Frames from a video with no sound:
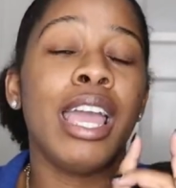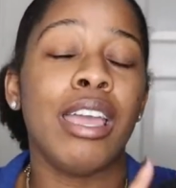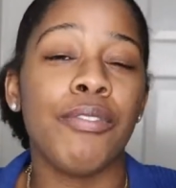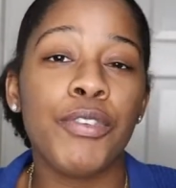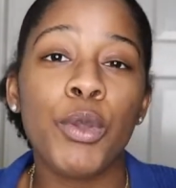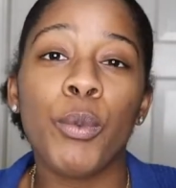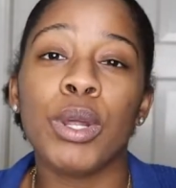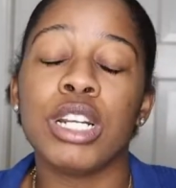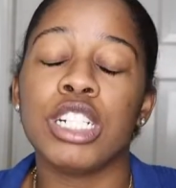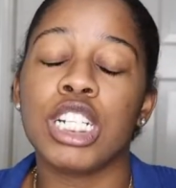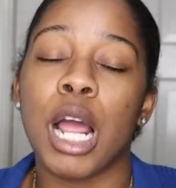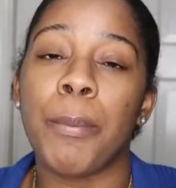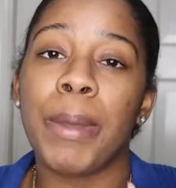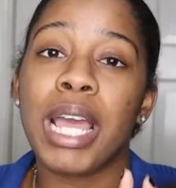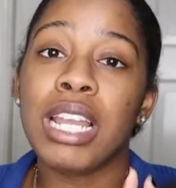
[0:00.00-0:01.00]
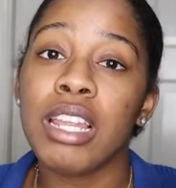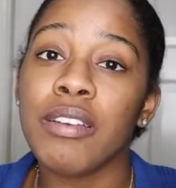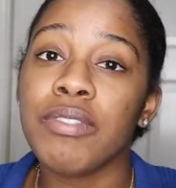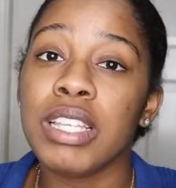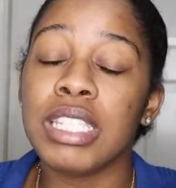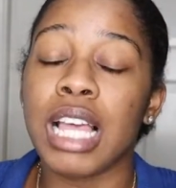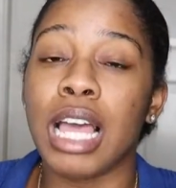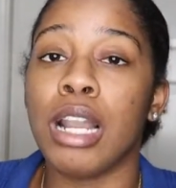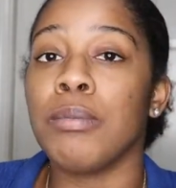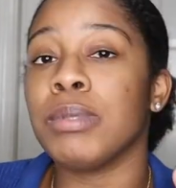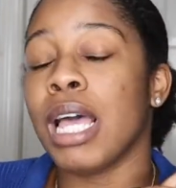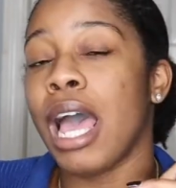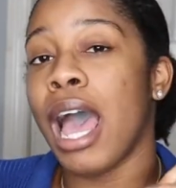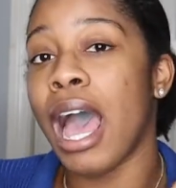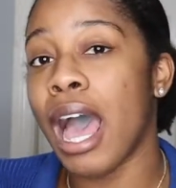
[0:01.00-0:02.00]
If you want to shop any of these items,
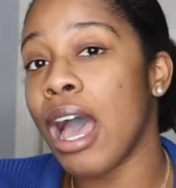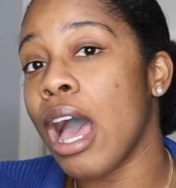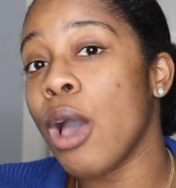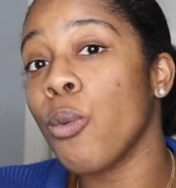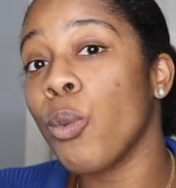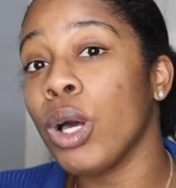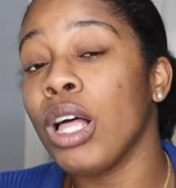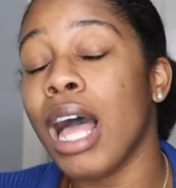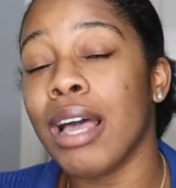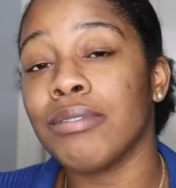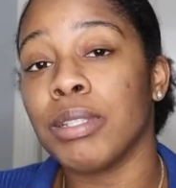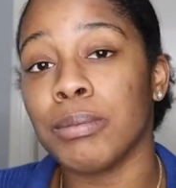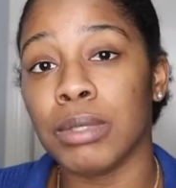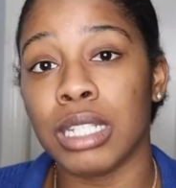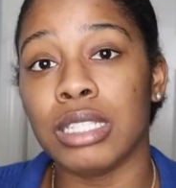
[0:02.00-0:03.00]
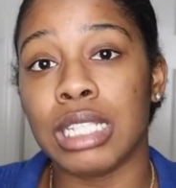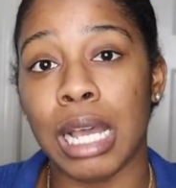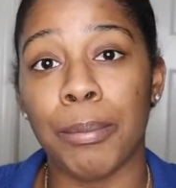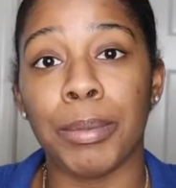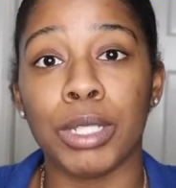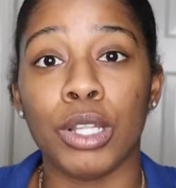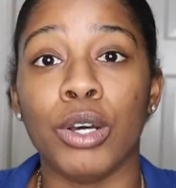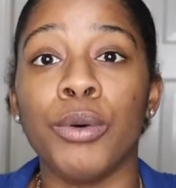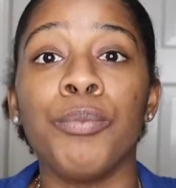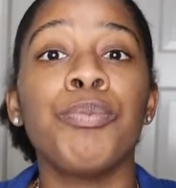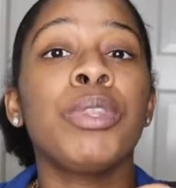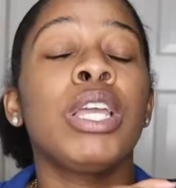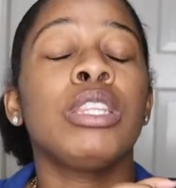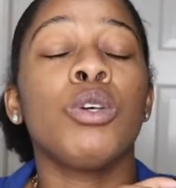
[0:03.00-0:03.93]
I will have them linked down below.